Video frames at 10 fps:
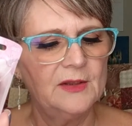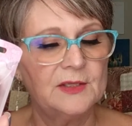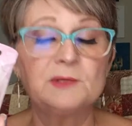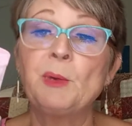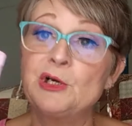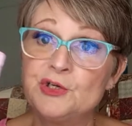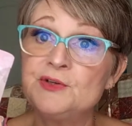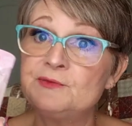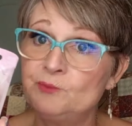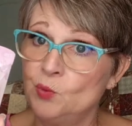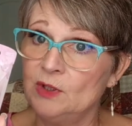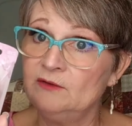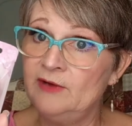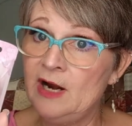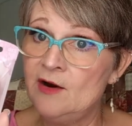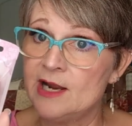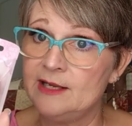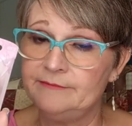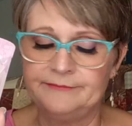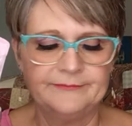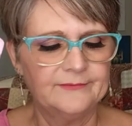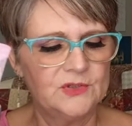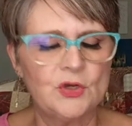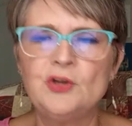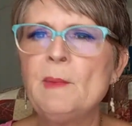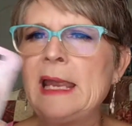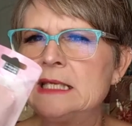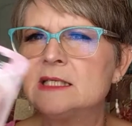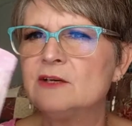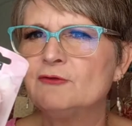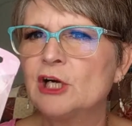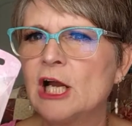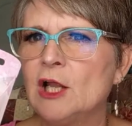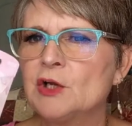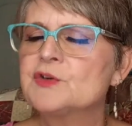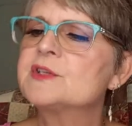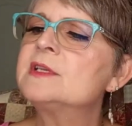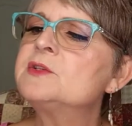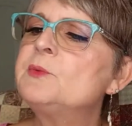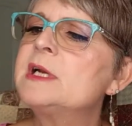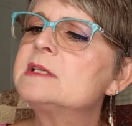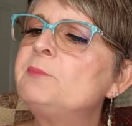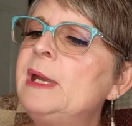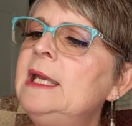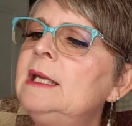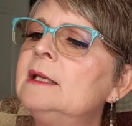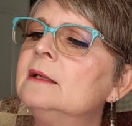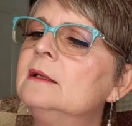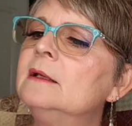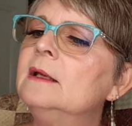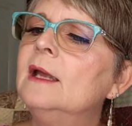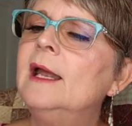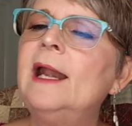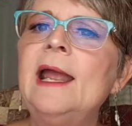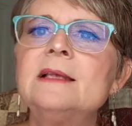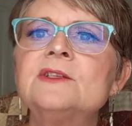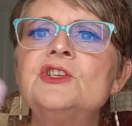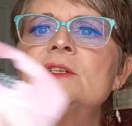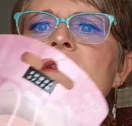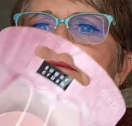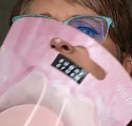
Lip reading: The sponges will vary, so you might get different colors. This one is pink, and it has just